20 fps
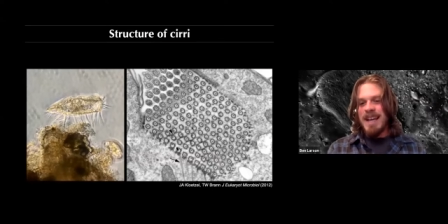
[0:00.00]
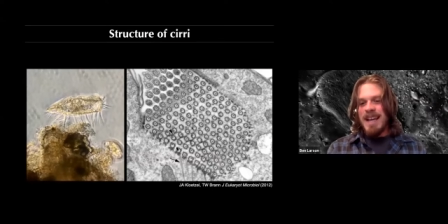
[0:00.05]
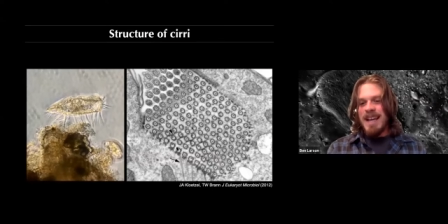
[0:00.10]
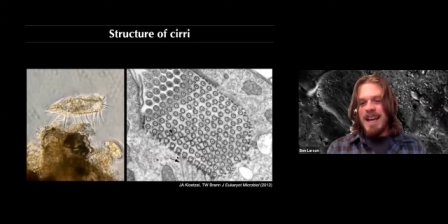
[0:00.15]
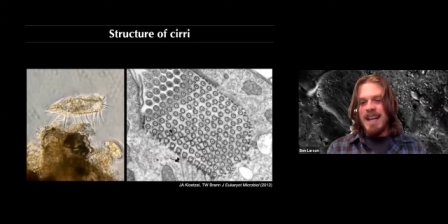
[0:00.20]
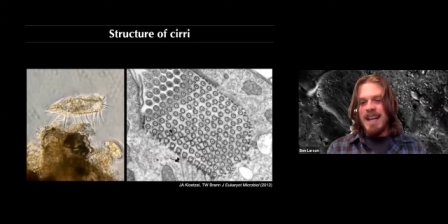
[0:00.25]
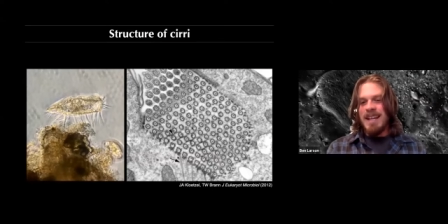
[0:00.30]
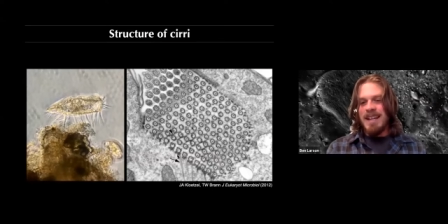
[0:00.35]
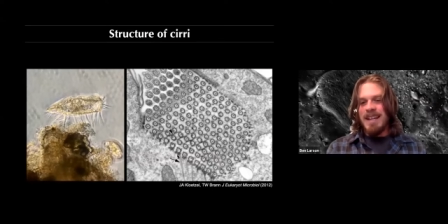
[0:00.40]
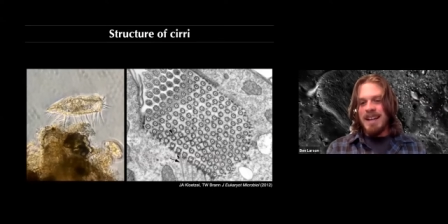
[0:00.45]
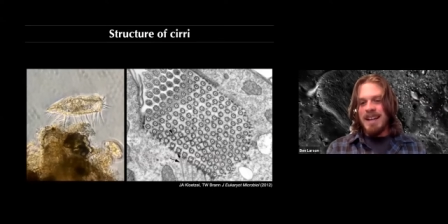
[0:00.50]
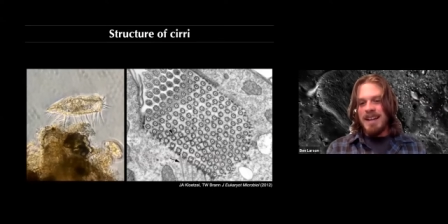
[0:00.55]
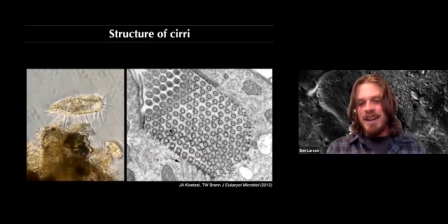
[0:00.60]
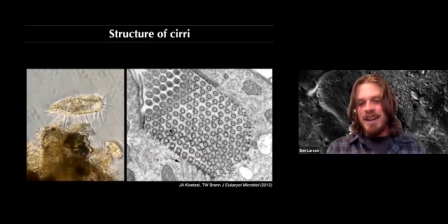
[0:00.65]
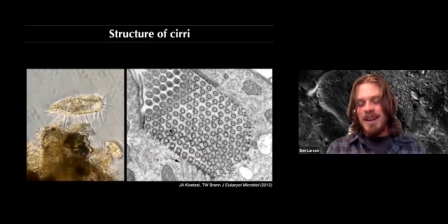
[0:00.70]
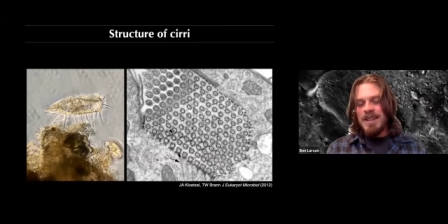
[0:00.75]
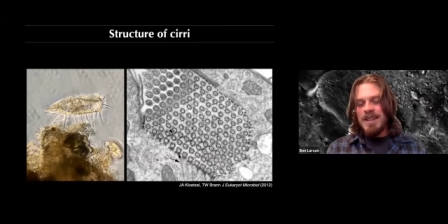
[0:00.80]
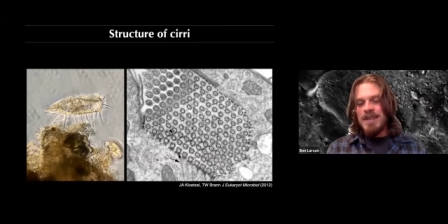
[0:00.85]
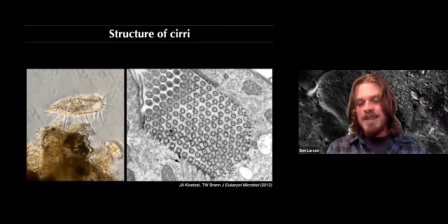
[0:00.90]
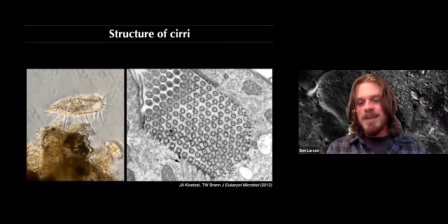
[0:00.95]
And uh,
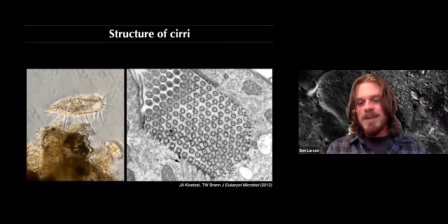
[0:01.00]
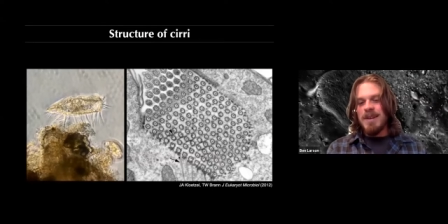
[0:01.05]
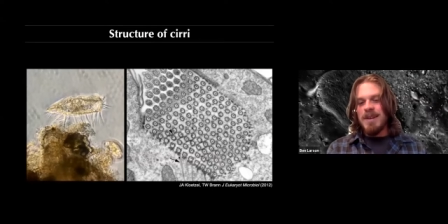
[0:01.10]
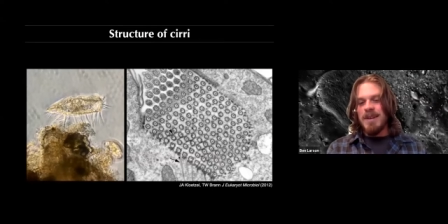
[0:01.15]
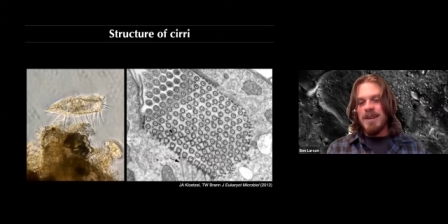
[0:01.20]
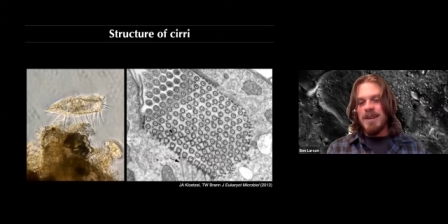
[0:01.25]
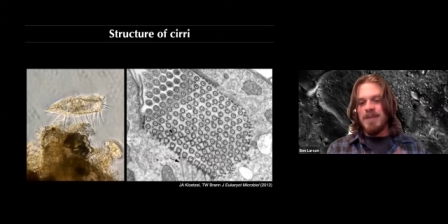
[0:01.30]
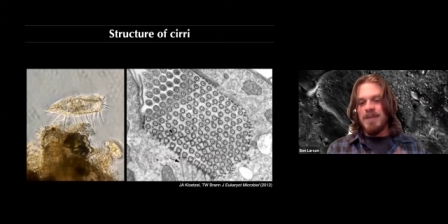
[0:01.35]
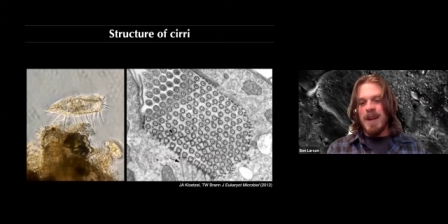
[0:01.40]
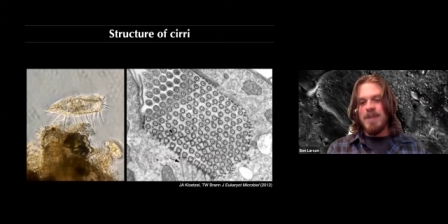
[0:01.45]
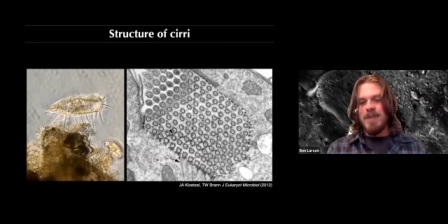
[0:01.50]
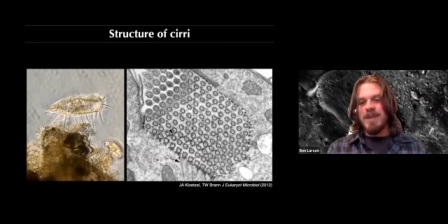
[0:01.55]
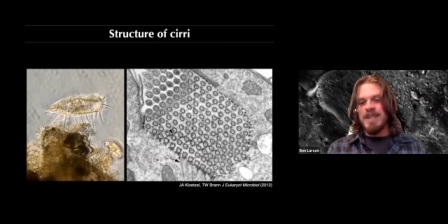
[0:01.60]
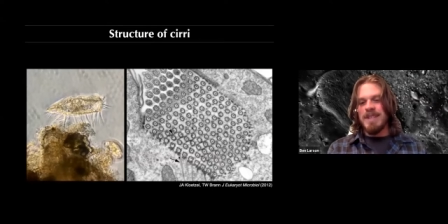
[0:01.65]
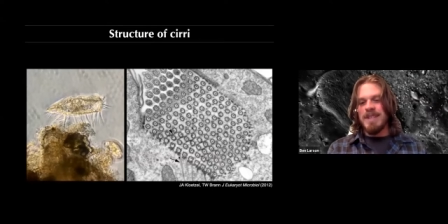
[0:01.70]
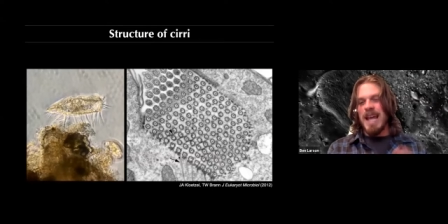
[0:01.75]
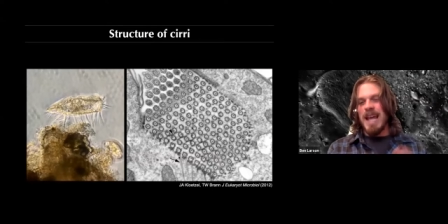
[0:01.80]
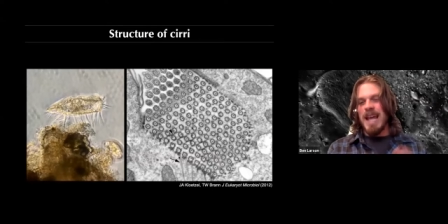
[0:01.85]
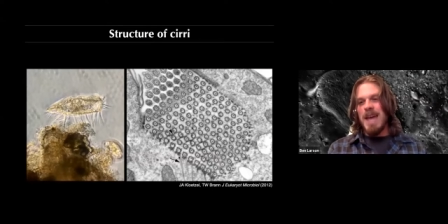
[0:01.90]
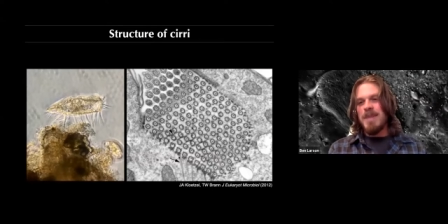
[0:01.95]
also there are fibers
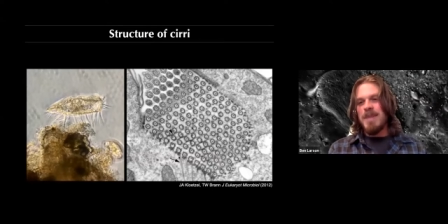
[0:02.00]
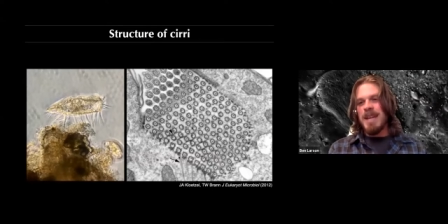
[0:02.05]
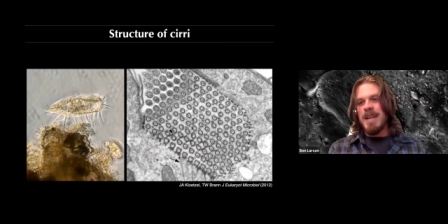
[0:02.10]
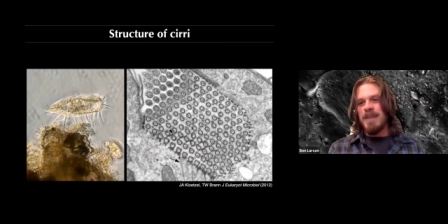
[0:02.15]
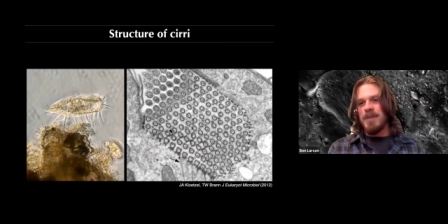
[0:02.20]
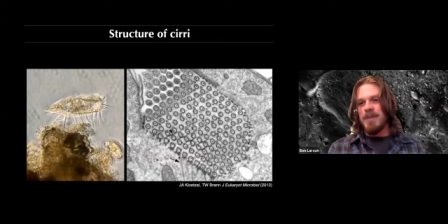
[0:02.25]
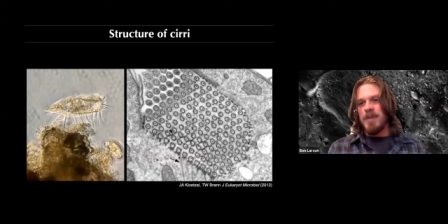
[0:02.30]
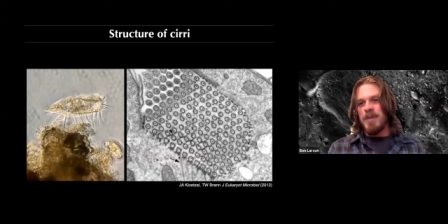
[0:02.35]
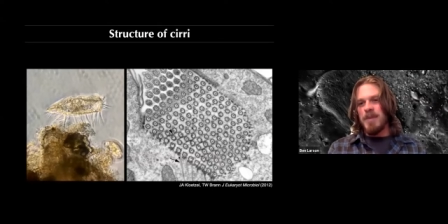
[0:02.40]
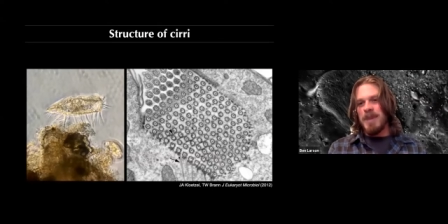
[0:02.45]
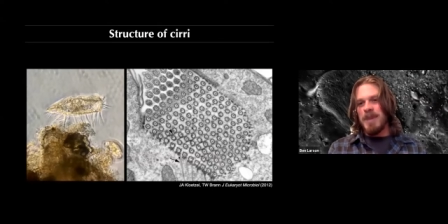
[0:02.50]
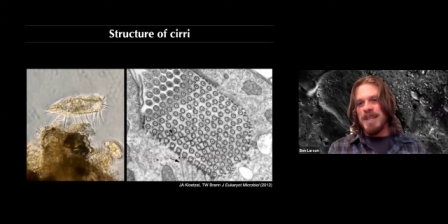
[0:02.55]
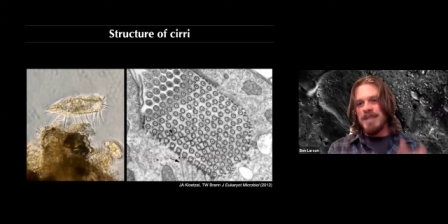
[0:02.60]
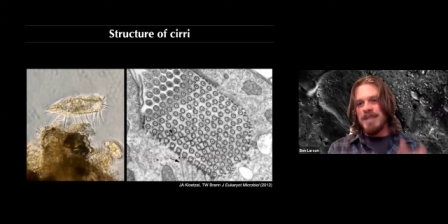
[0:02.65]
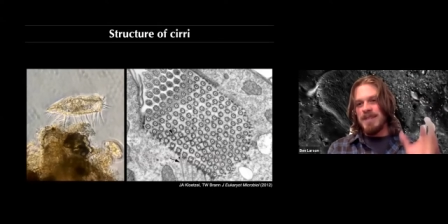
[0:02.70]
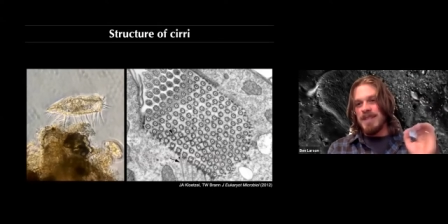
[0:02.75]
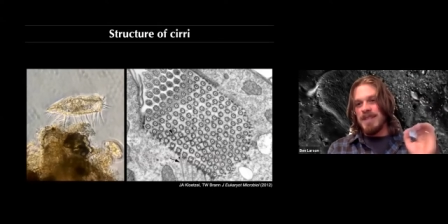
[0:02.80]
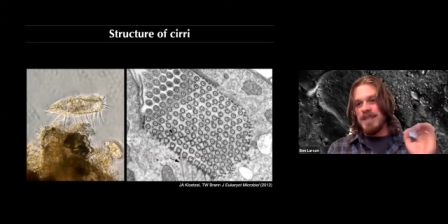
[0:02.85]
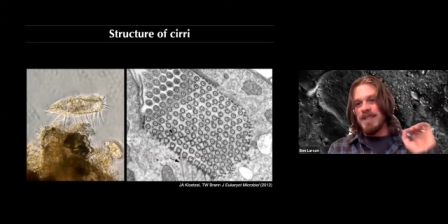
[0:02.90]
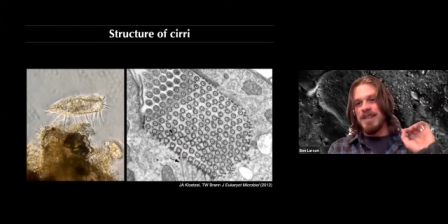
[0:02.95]
that emanate from the base
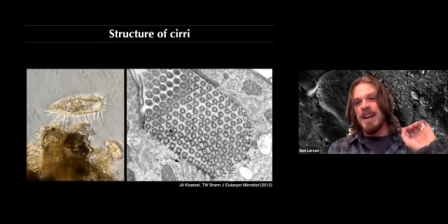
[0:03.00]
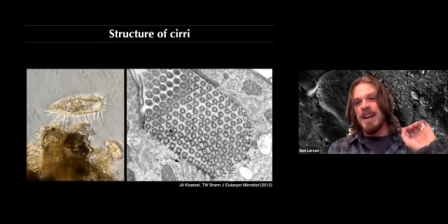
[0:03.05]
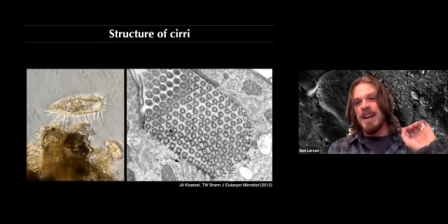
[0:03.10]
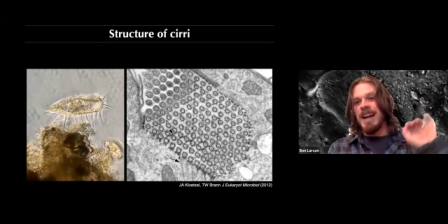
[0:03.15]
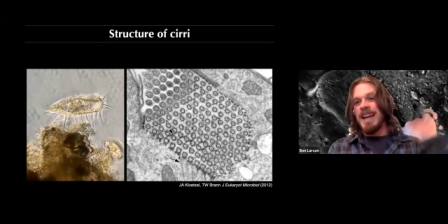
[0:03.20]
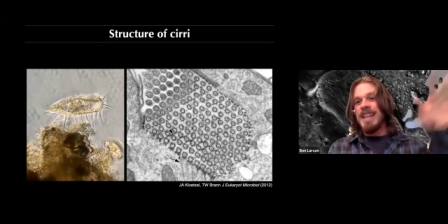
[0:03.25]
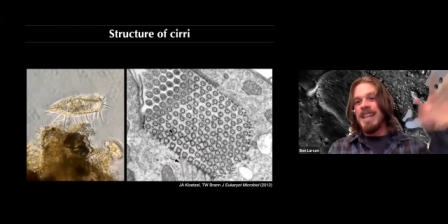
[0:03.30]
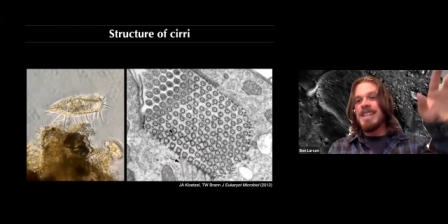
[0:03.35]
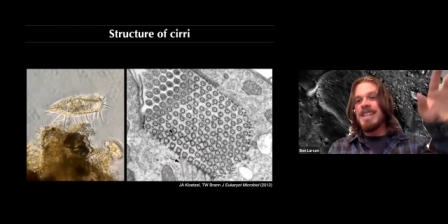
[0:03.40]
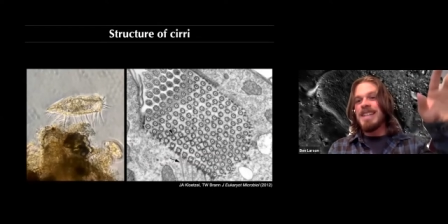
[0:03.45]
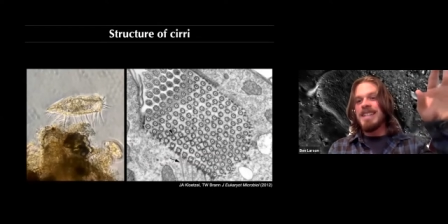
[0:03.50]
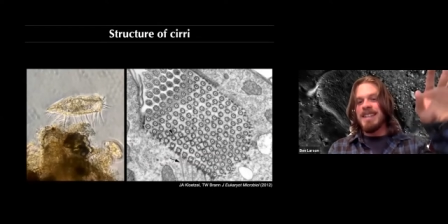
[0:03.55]
of the cirri into the